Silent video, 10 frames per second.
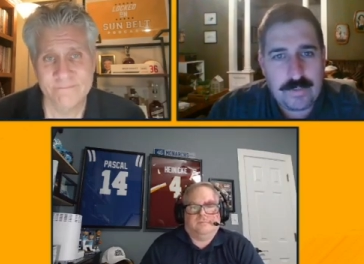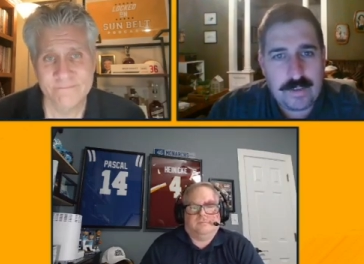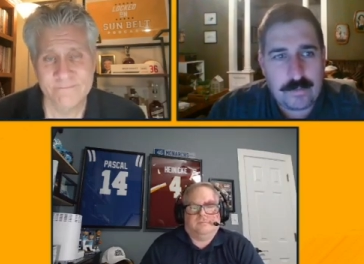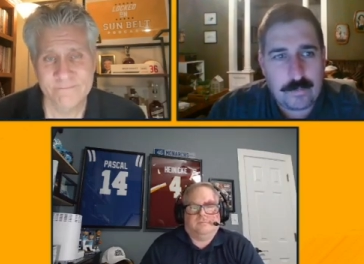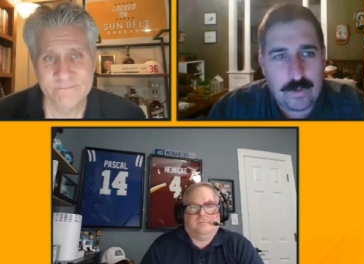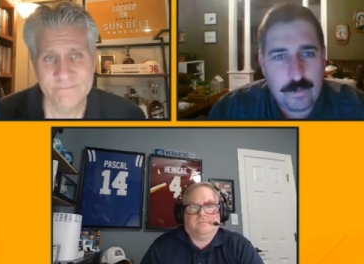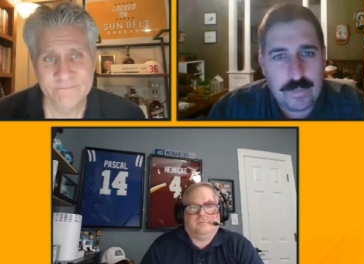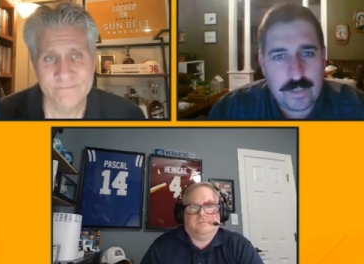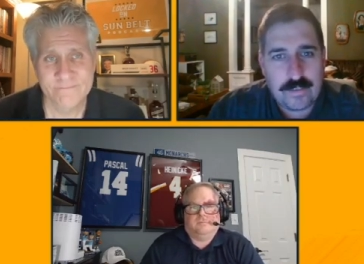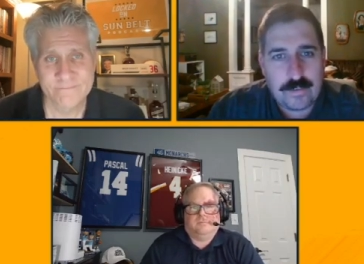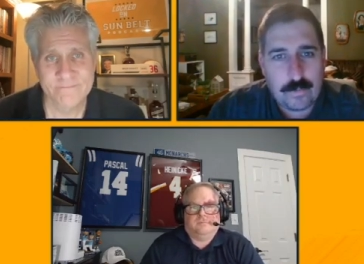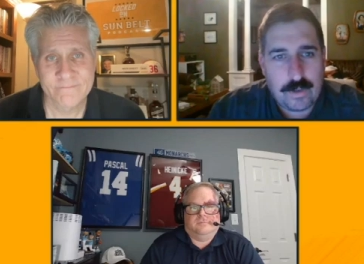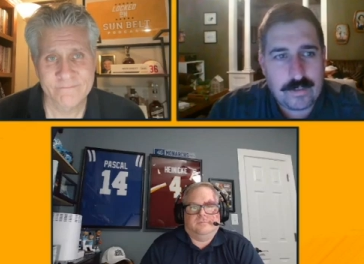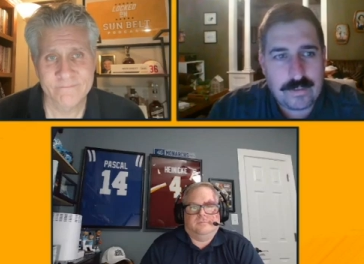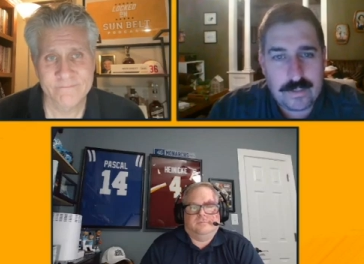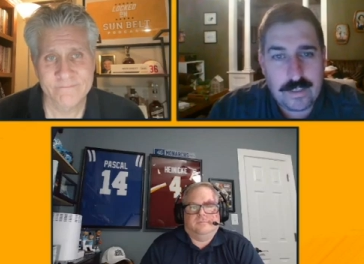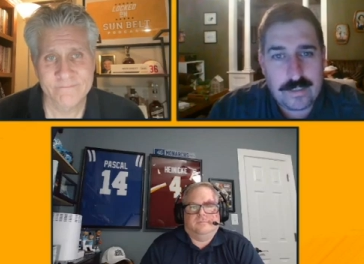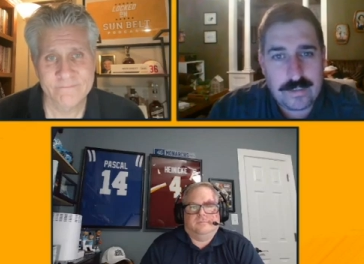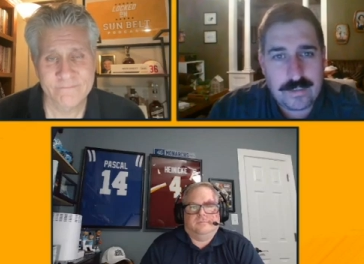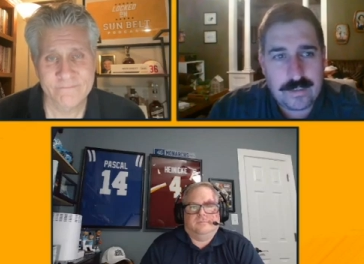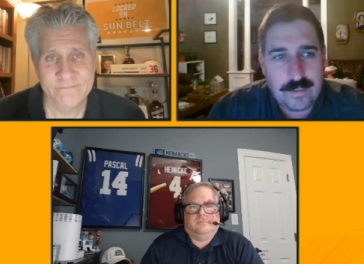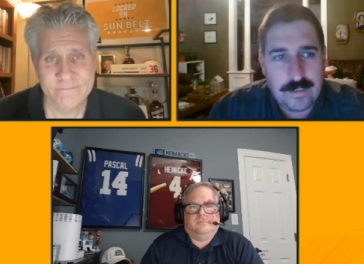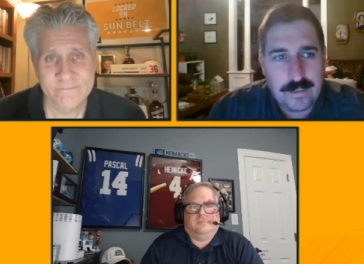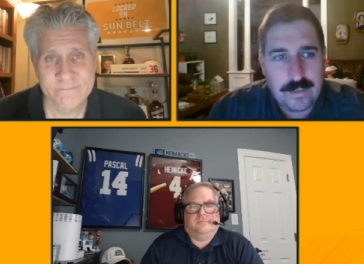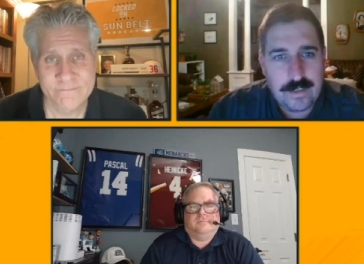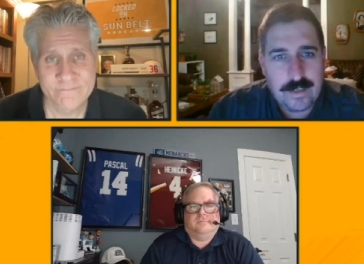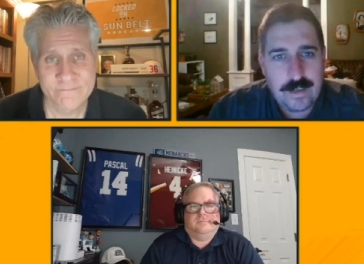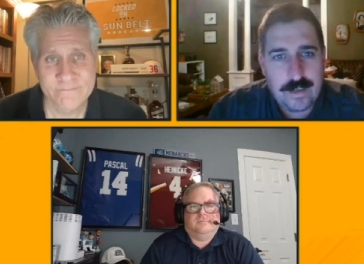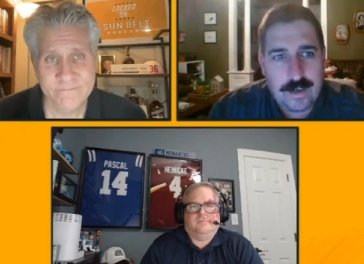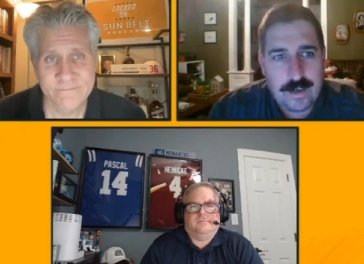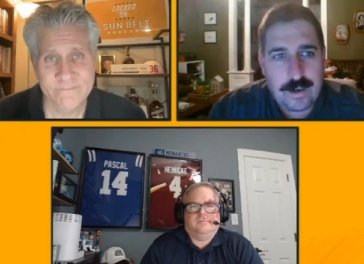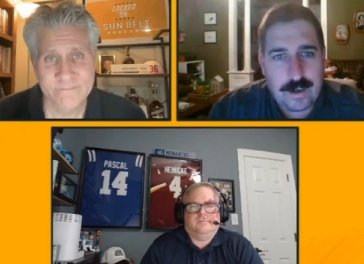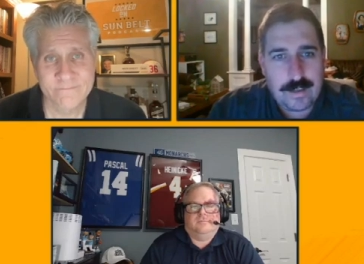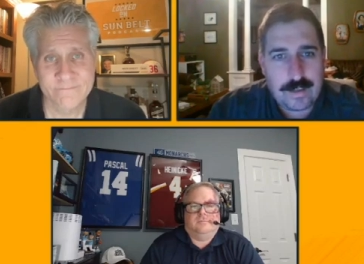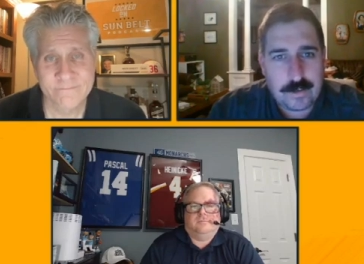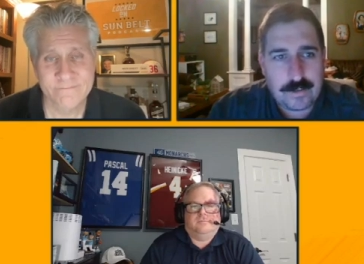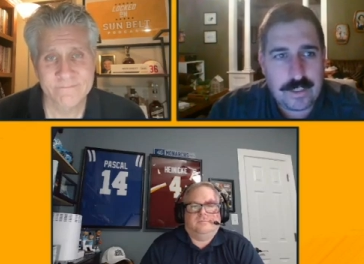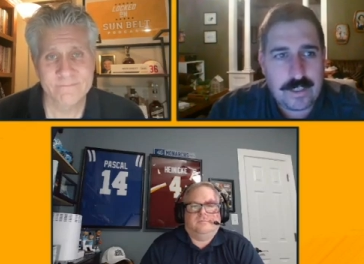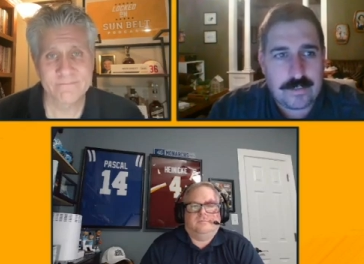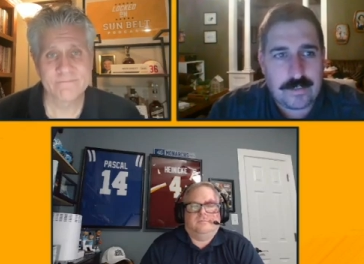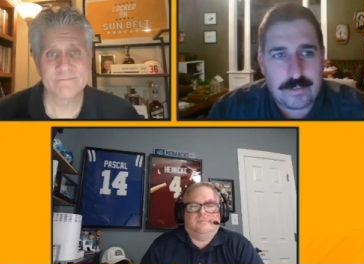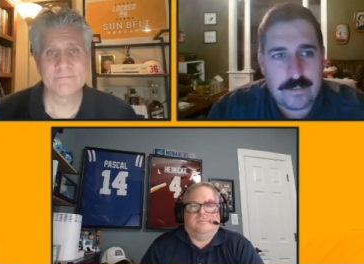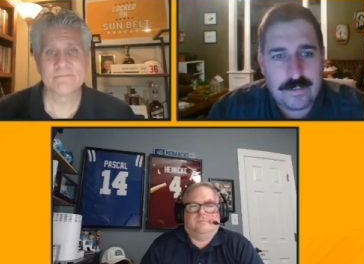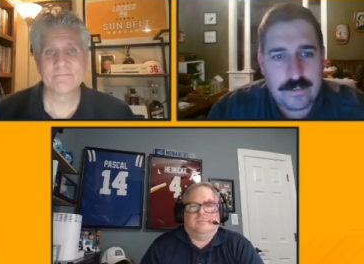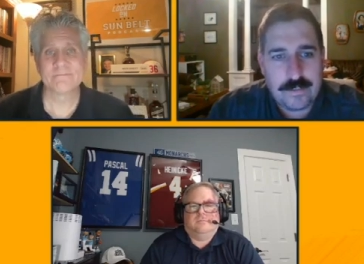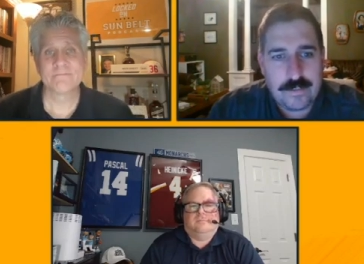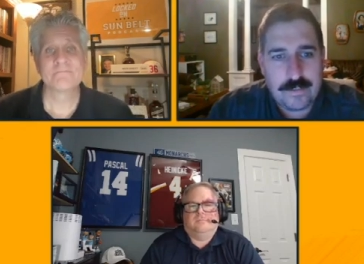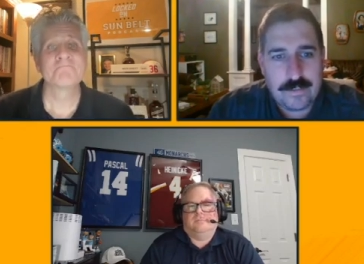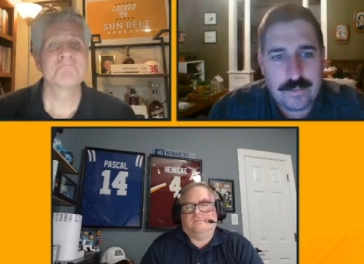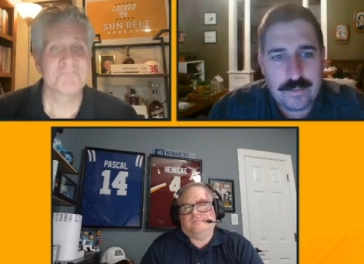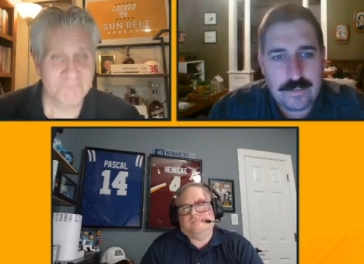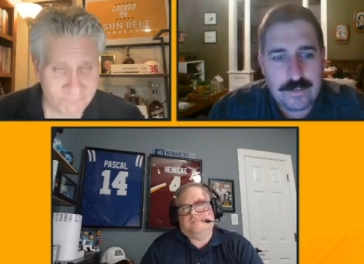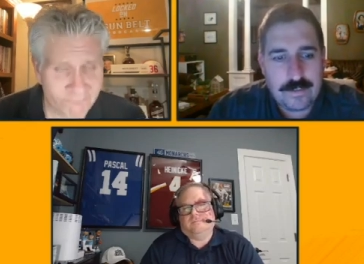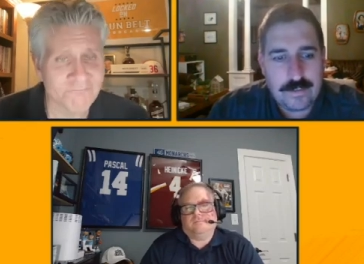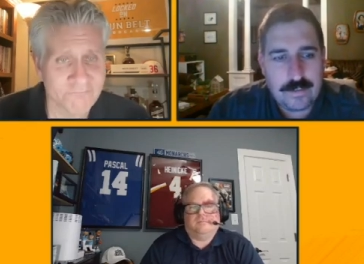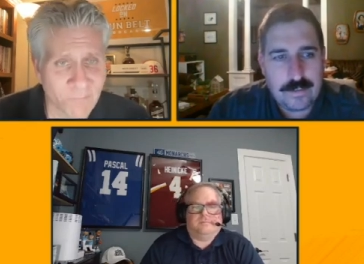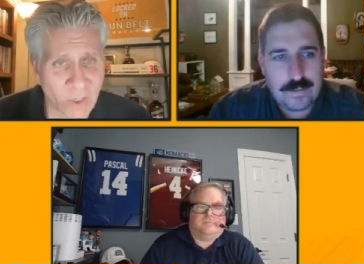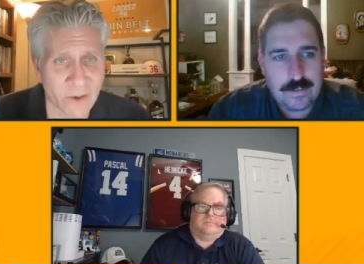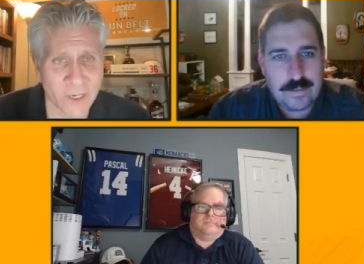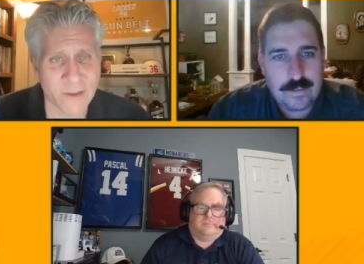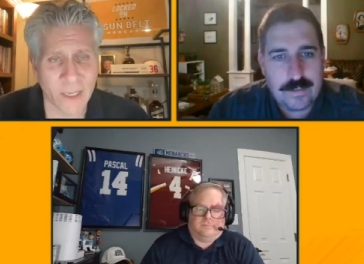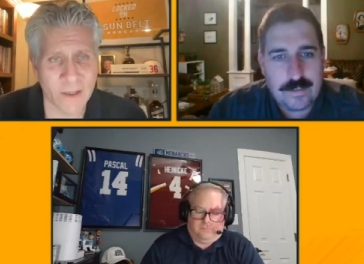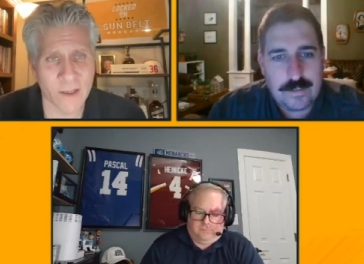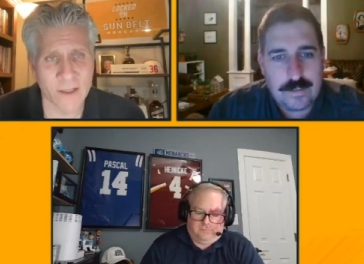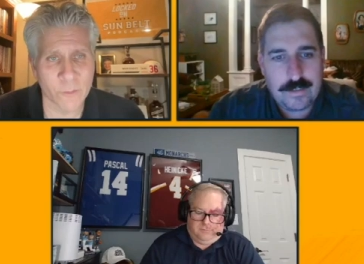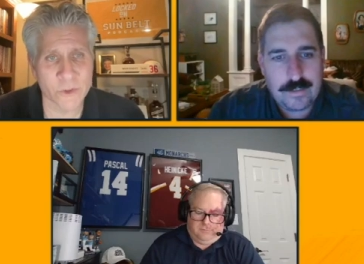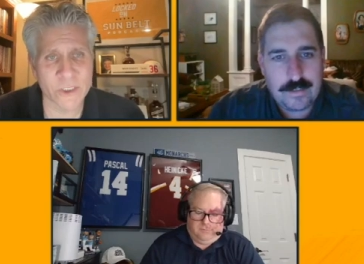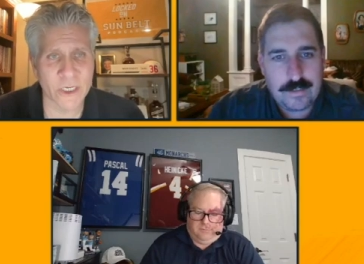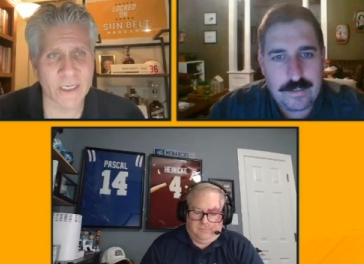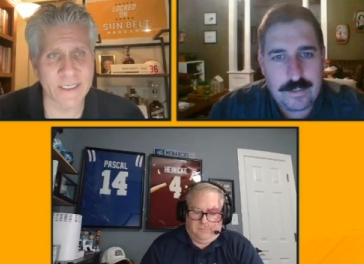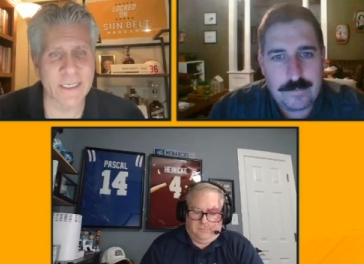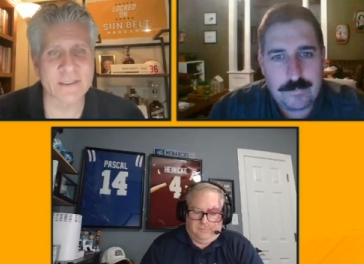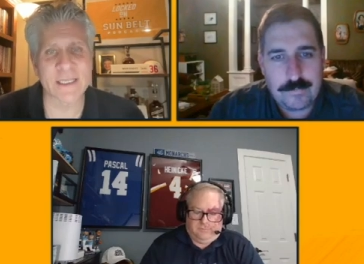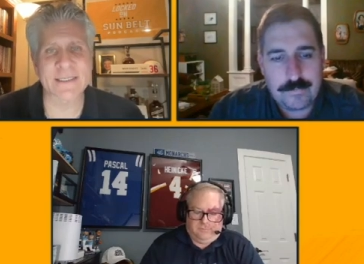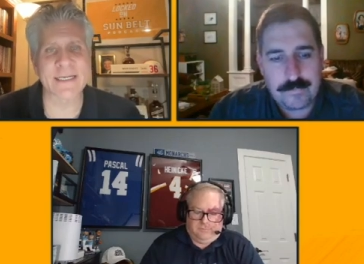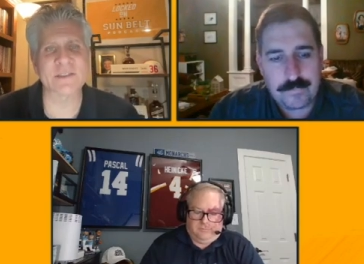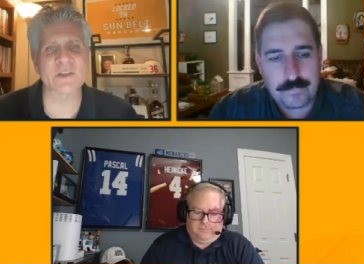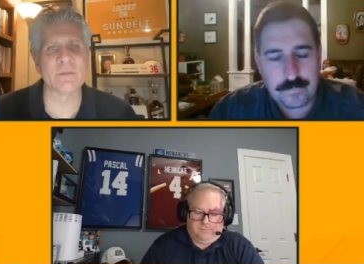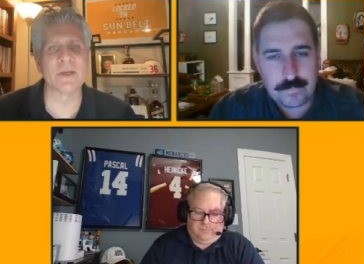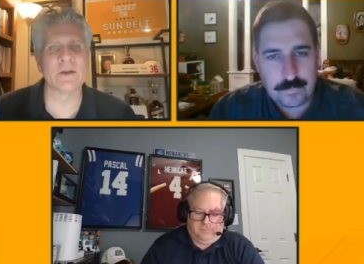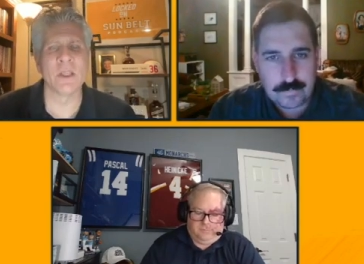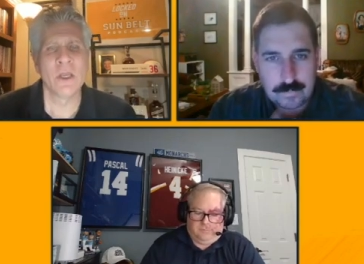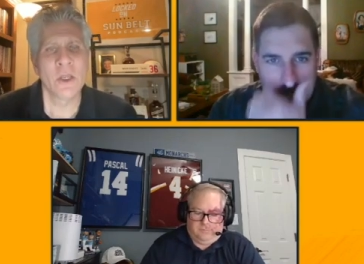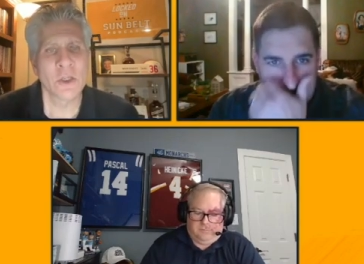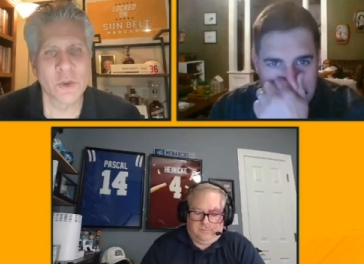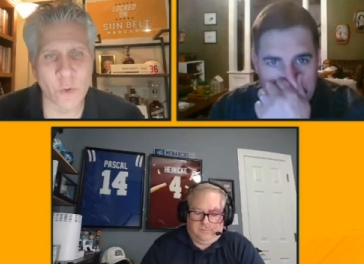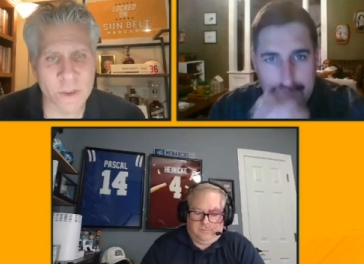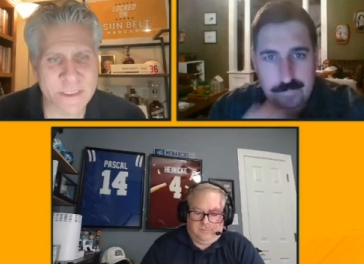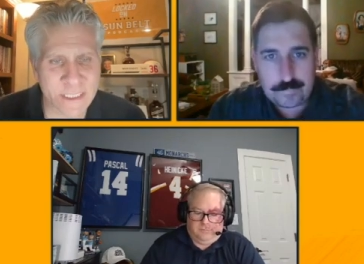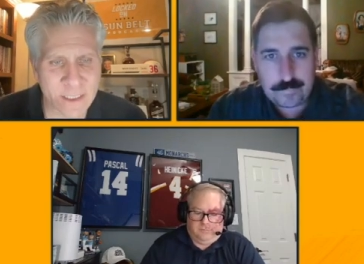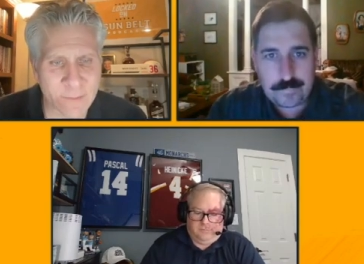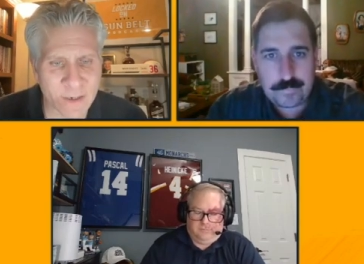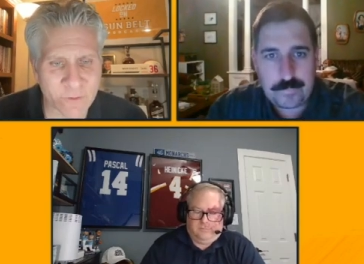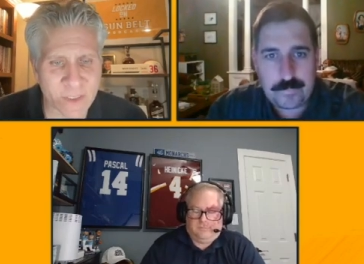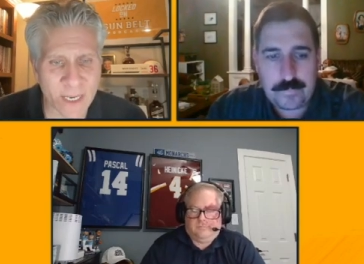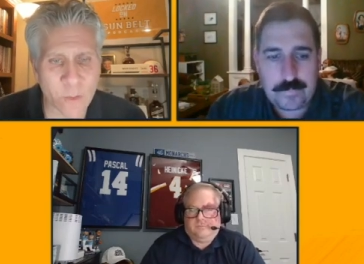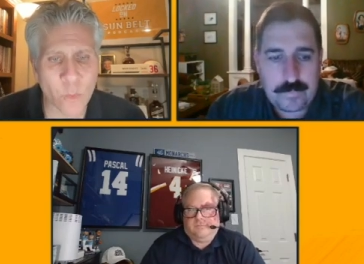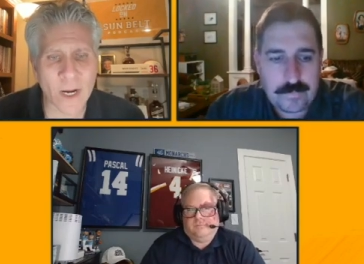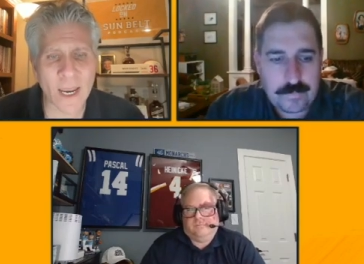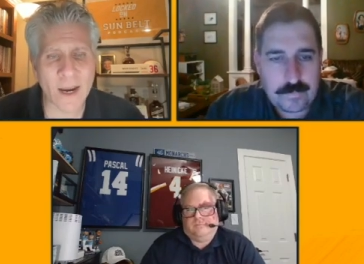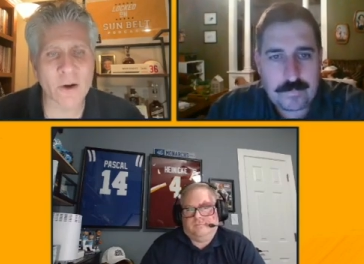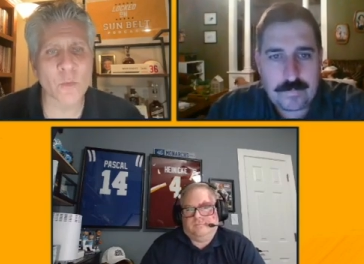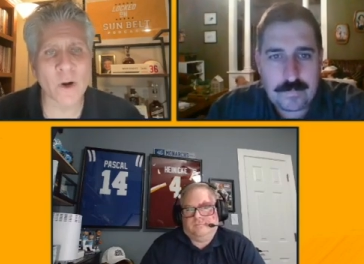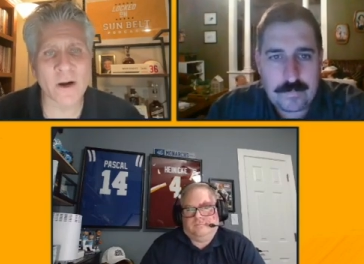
Speaker 1: have to run because the weather stinks, I, I like our chances.
Speaker 2: Hmm. All right. Uh, we're talking again. It's Locked On Sunbelt, your team every day. Where, Aaron, where